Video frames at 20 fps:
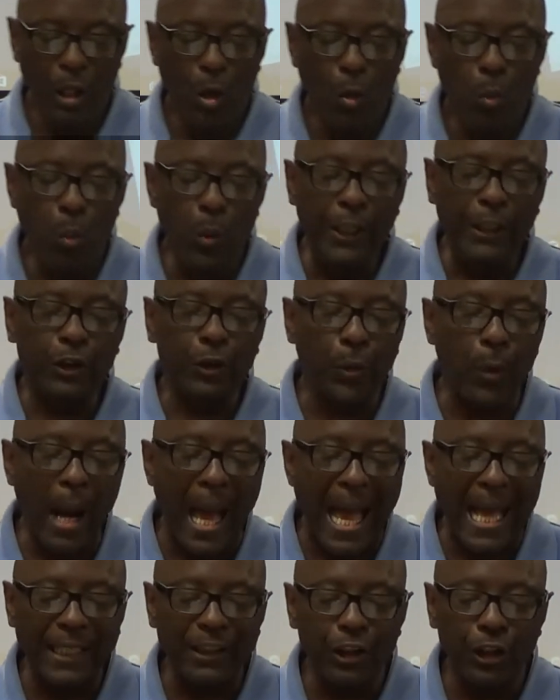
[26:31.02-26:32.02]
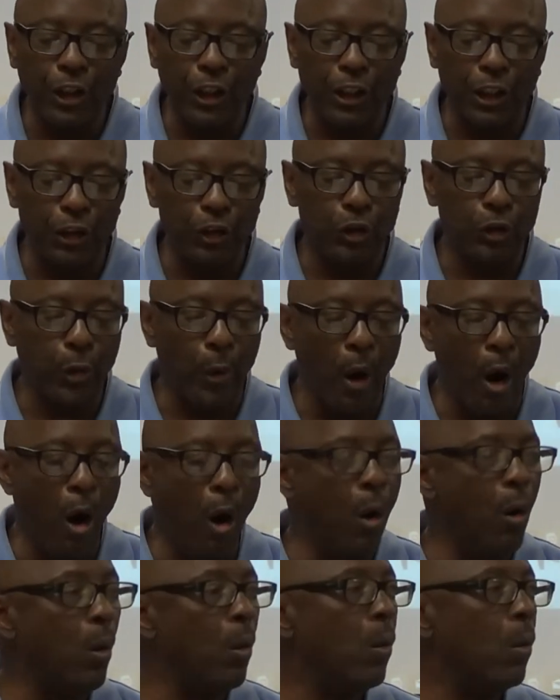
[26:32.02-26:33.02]
We try to
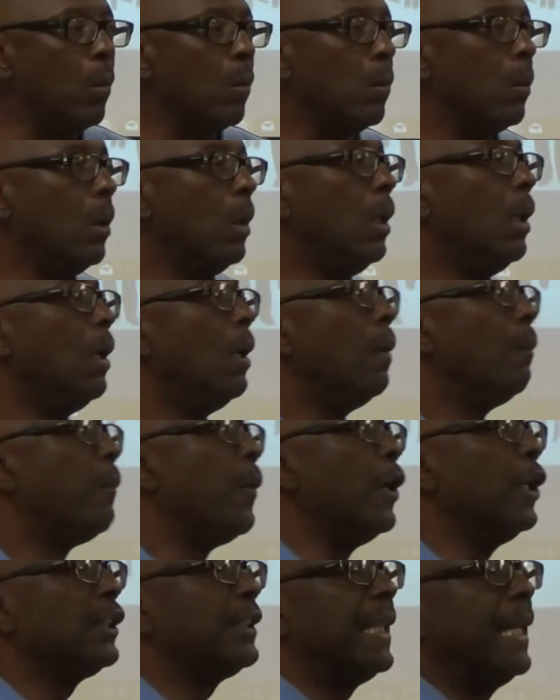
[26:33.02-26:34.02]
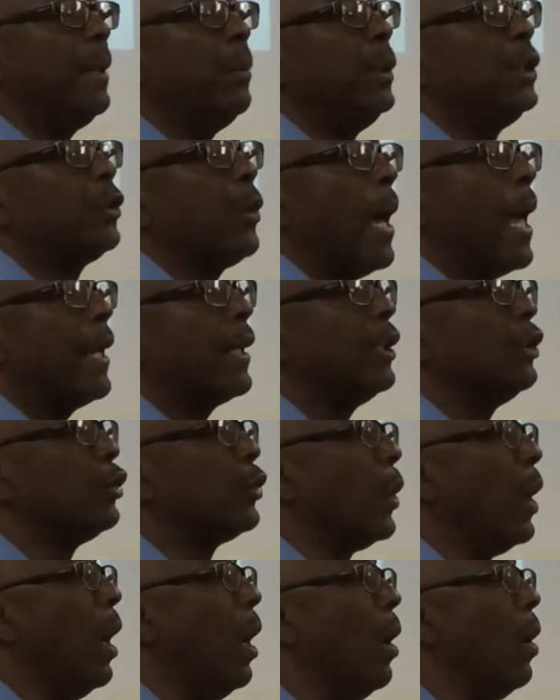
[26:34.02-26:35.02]
control. First thing we try to
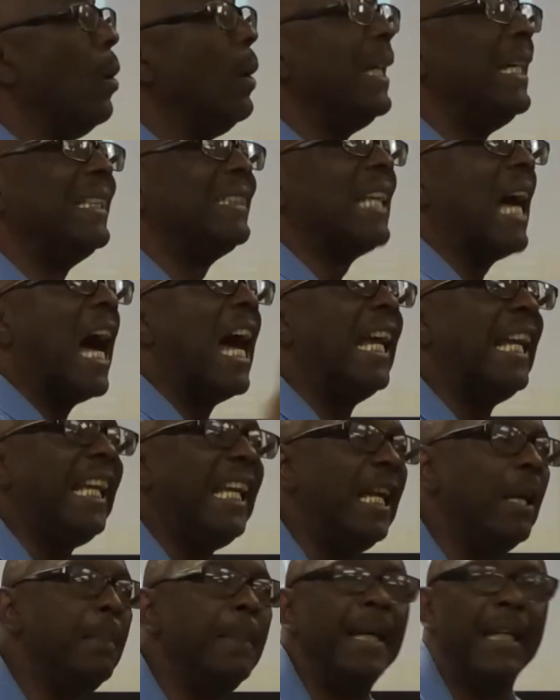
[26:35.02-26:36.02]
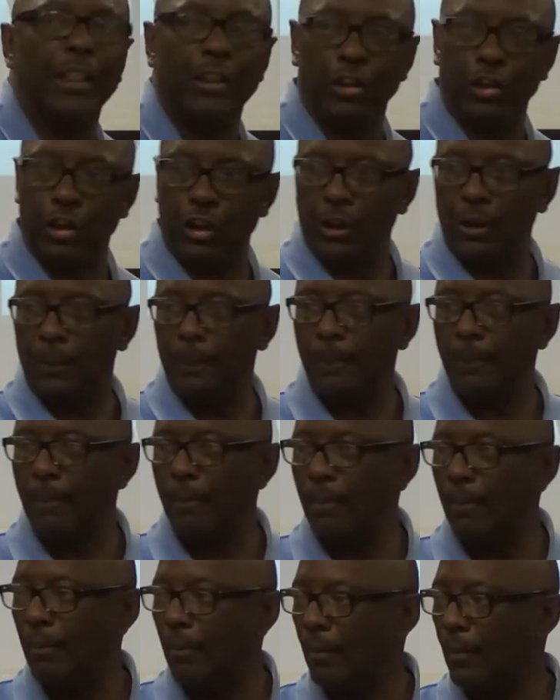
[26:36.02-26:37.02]
control is our image.
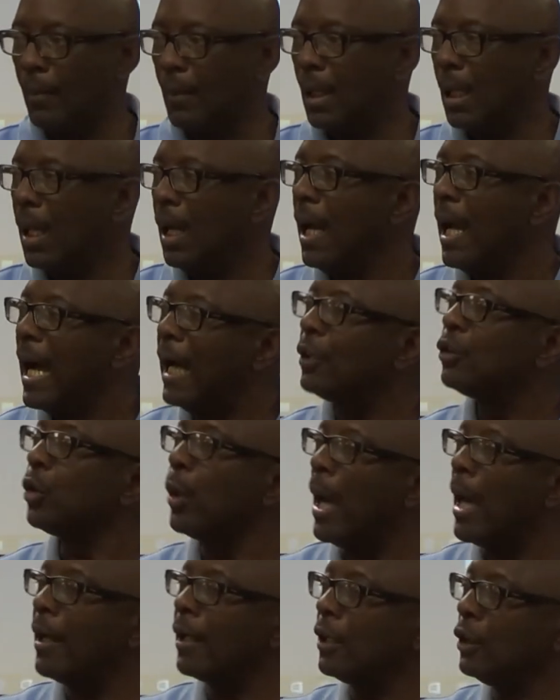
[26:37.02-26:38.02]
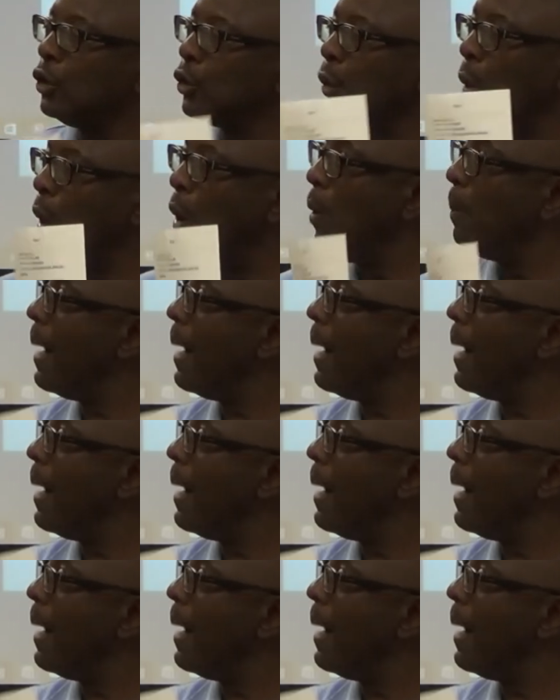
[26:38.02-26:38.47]
I try to control